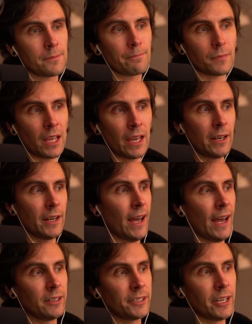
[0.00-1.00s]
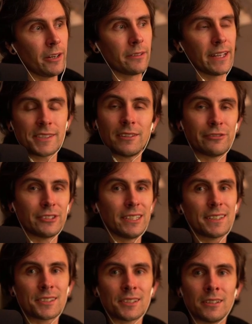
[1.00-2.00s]
I don't know. That's it for
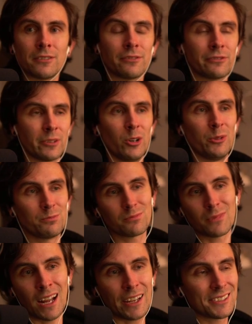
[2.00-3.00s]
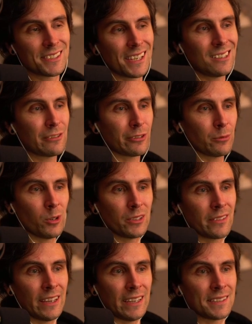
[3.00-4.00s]
Dancer, from what I could tell, from what
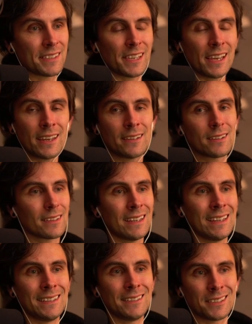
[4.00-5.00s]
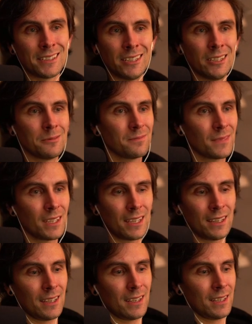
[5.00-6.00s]
they said. And, you know,
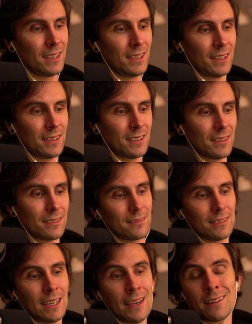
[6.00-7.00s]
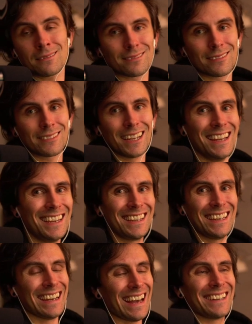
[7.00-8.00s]
yeah.
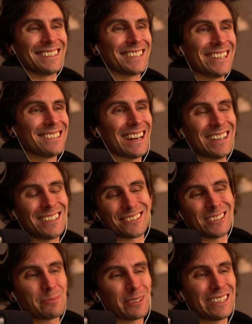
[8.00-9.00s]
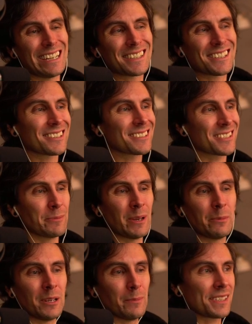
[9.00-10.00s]
I don't know. I don't really play Dancer, so
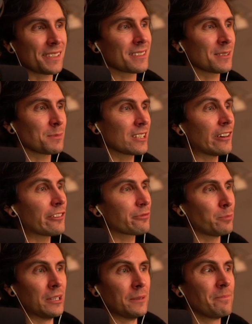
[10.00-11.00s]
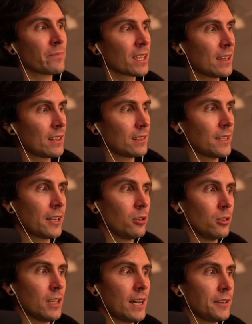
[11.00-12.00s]
maybe I'm missing some stuff, but not a
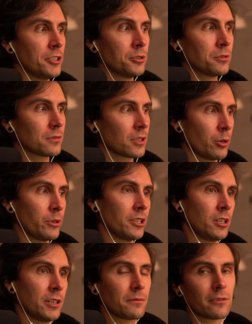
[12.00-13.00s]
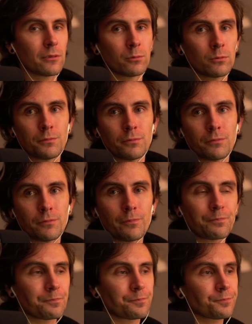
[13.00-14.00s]
whole lot new going on
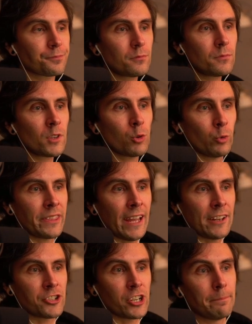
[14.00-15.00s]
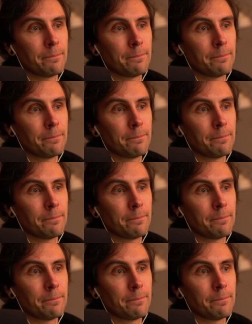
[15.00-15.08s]
with that job.